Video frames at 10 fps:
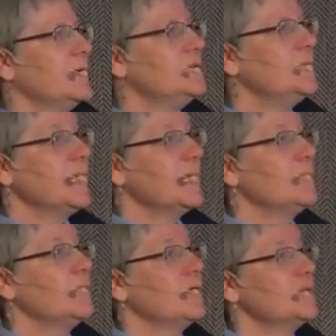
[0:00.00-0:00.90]
Do we get a
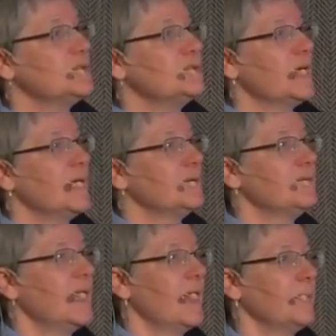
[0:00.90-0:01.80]
more concentrated
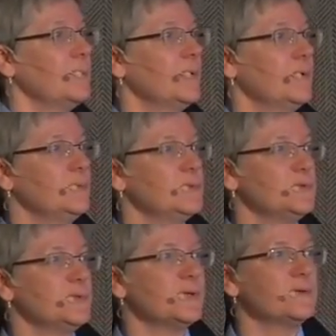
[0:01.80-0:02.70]
flowering period
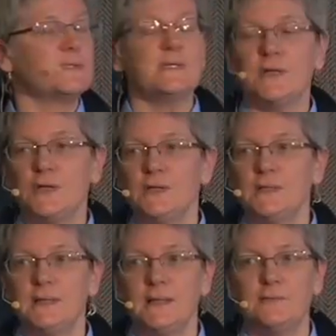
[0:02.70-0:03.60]
which results in a
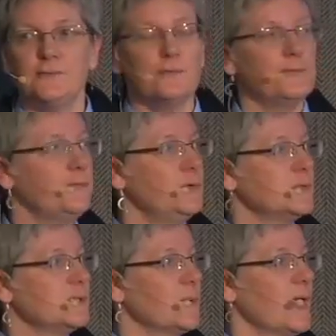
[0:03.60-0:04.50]
need for
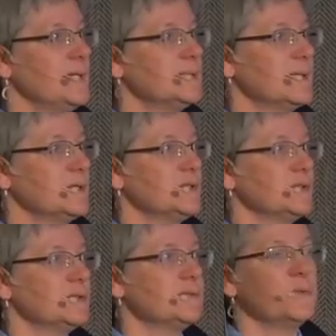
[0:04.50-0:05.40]
fewer sprays such
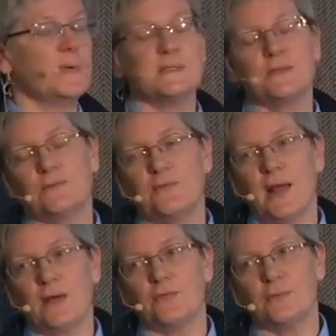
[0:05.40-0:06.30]
as for western
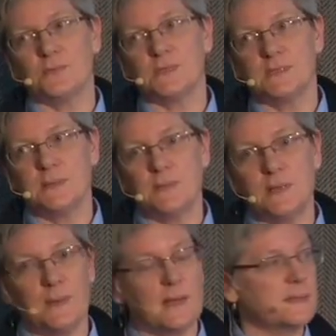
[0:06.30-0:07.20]
flower thrips and
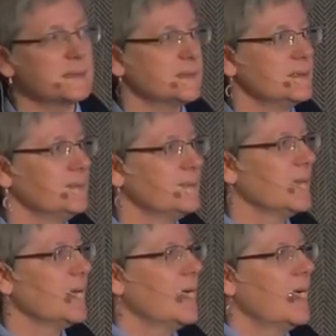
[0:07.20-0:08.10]
dimpling bugs?
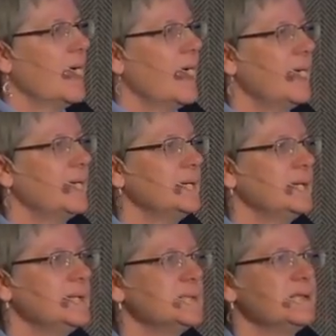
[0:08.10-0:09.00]
And
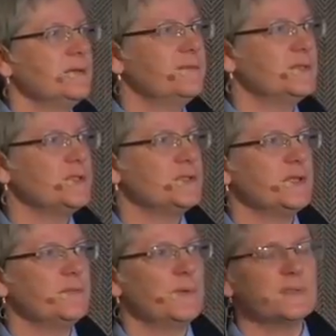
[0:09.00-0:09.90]
is the
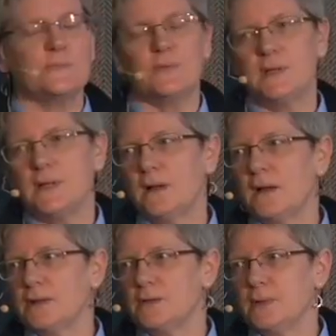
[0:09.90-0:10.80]
efficiency of blossom thinning
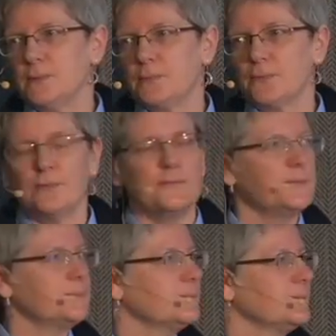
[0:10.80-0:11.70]
likely to be improved?